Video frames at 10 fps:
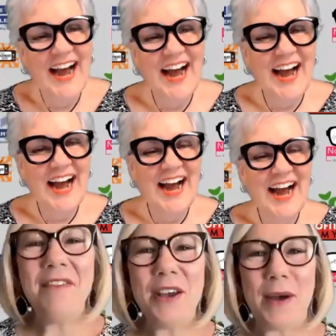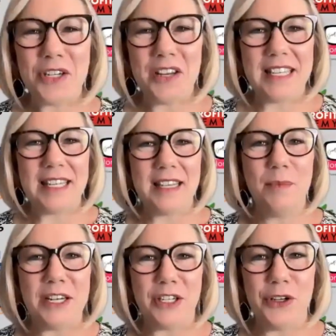Well, I have a question that's a little
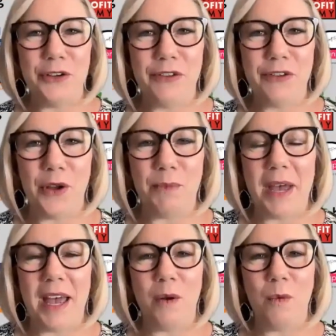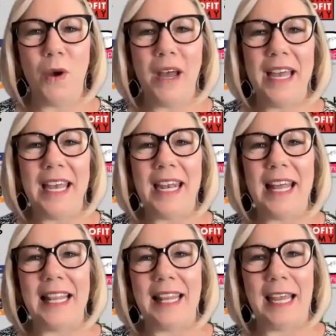bit twofold, but one,
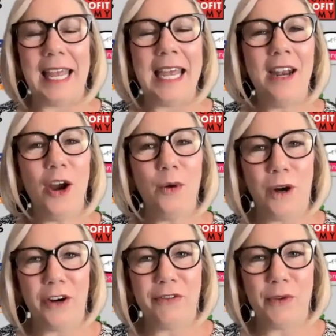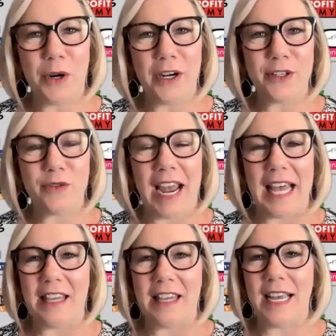like in our workforce,
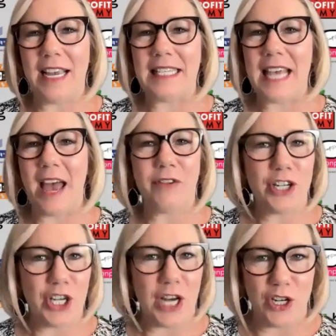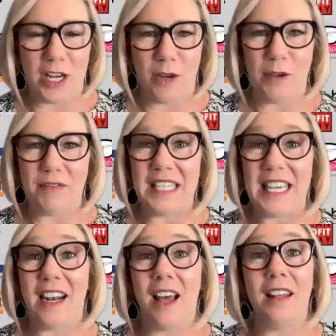right there, it's ever changing. We've
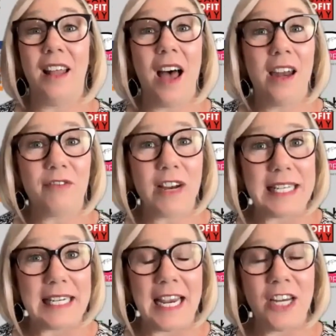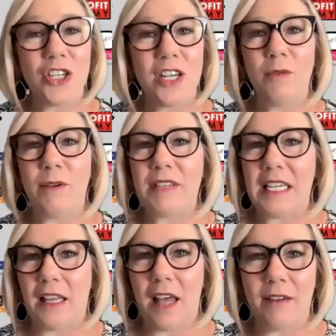seen a lot of resignation. We've
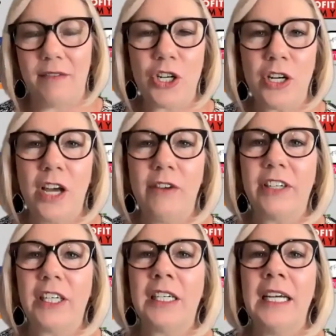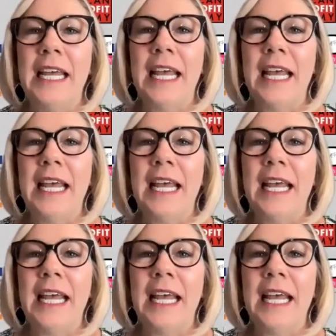seen a lot of turnover.